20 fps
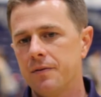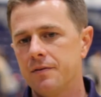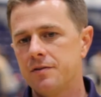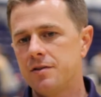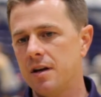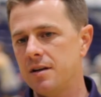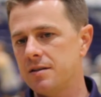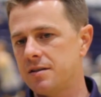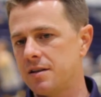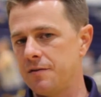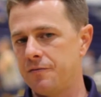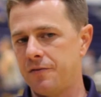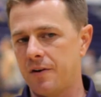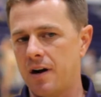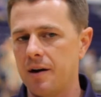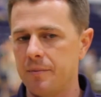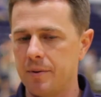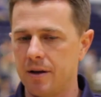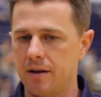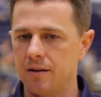JC
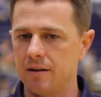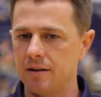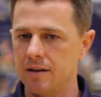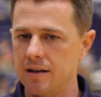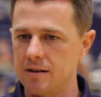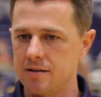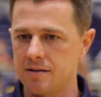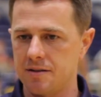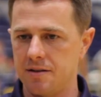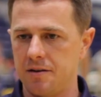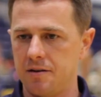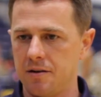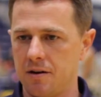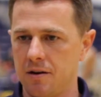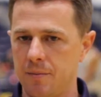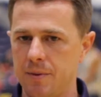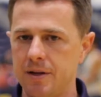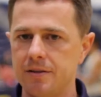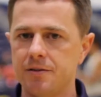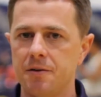Fabian and Easton are
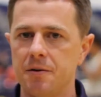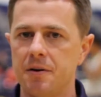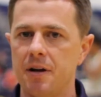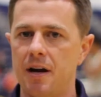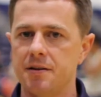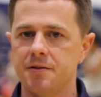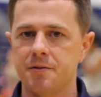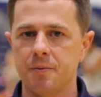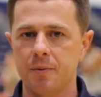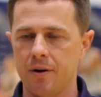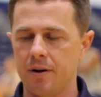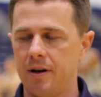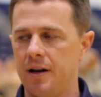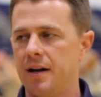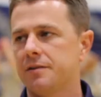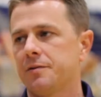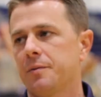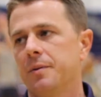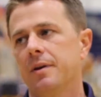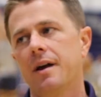going to be 2 guys that we're going to
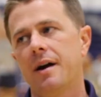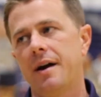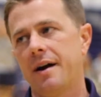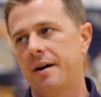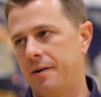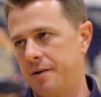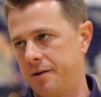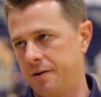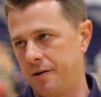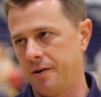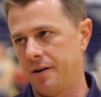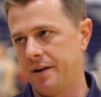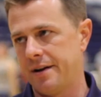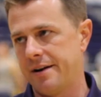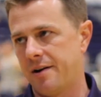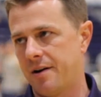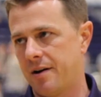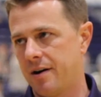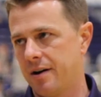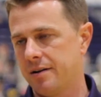have to rely on early
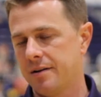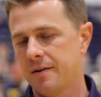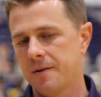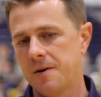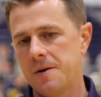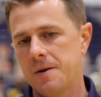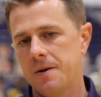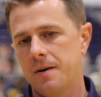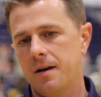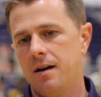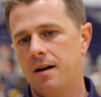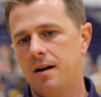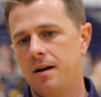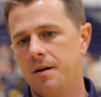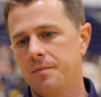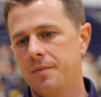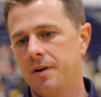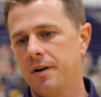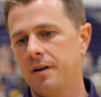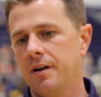on.
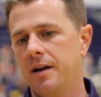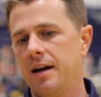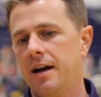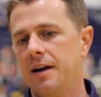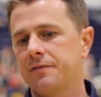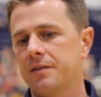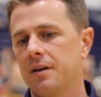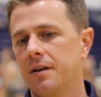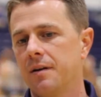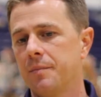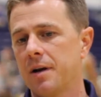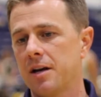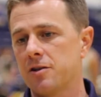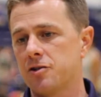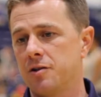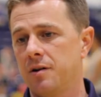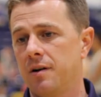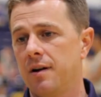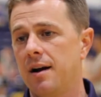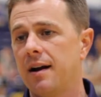They're going to have to make
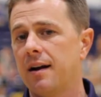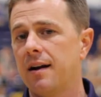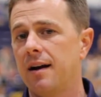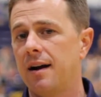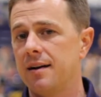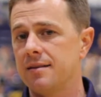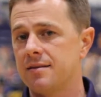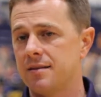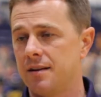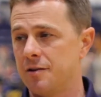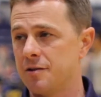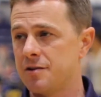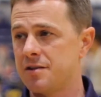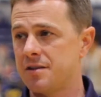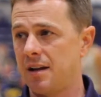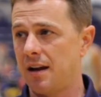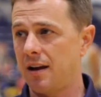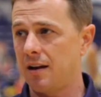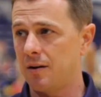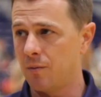sure our guys
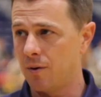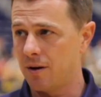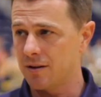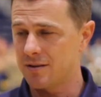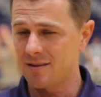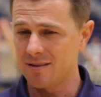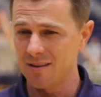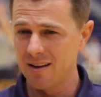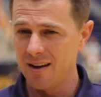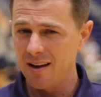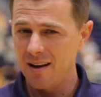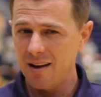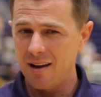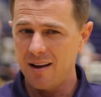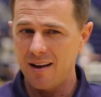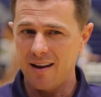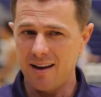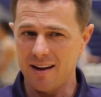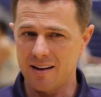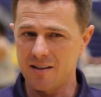understand what's
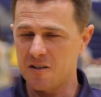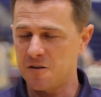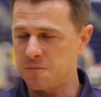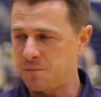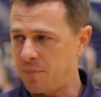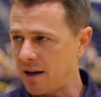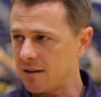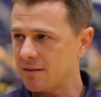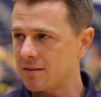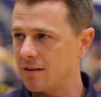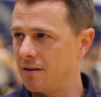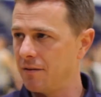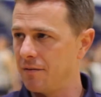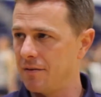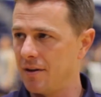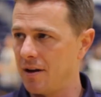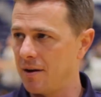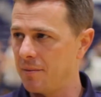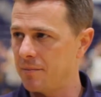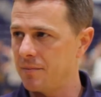expected of
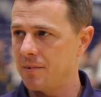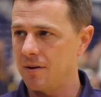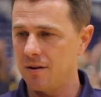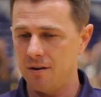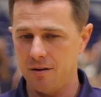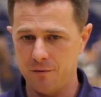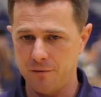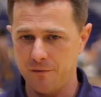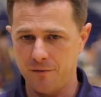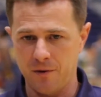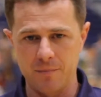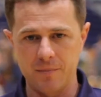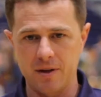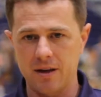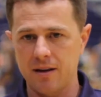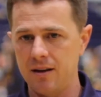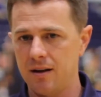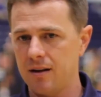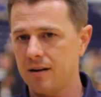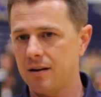them from the
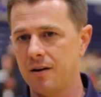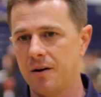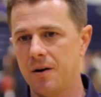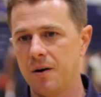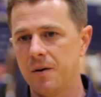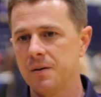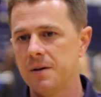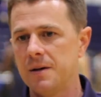get-go.